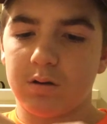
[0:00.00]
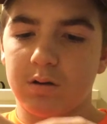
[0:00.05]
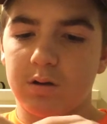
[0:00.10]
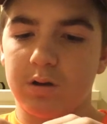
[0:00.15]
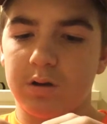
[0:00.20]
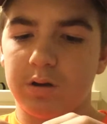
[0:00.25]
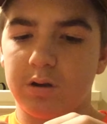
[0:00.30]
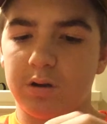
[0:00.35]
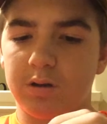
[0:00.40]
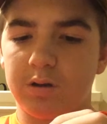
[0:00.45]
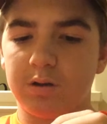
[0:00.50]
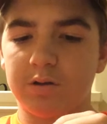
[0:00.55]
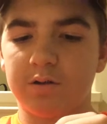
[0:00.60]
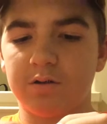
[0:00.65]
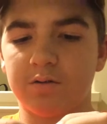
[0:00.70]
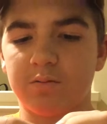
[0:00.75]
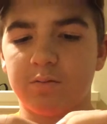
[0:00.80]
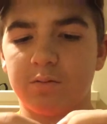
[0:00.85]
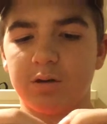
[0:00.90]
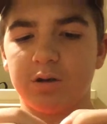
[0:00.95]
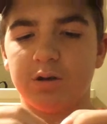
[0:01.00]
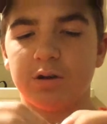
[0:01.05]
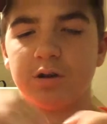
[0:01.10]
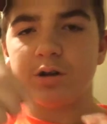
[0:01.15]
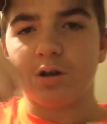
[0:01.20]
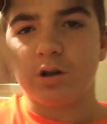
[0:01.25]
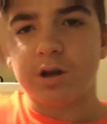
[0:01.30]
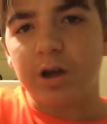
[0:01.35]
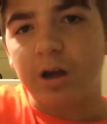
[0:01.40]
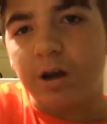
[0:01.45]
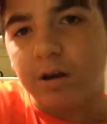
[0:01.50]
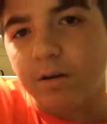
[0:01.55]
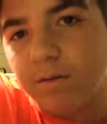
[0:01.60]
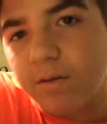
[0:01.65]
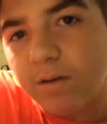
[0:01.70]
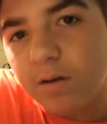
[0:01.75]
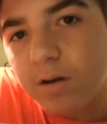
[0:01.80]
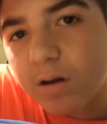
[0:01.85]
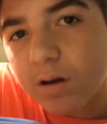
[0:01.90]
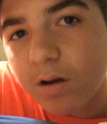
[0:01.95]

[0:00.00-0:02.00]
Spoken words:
And this is what you should have